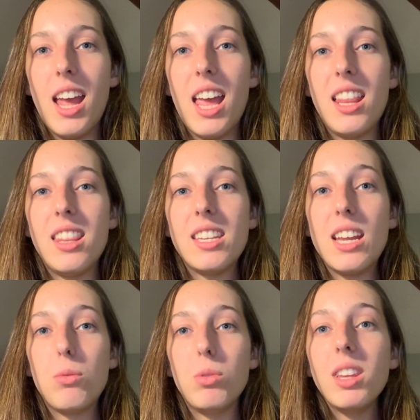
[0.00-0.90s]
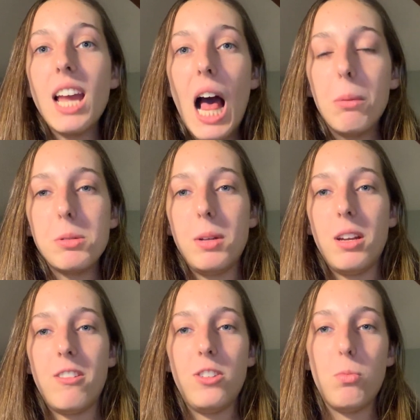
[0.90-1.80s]
and it really helped me
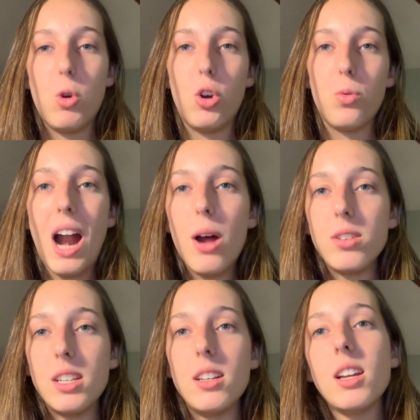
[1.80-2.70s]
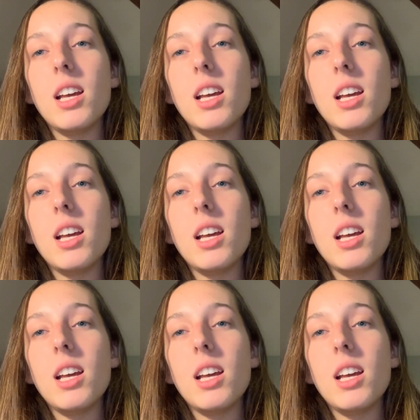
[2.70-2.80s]
to feel more grounded,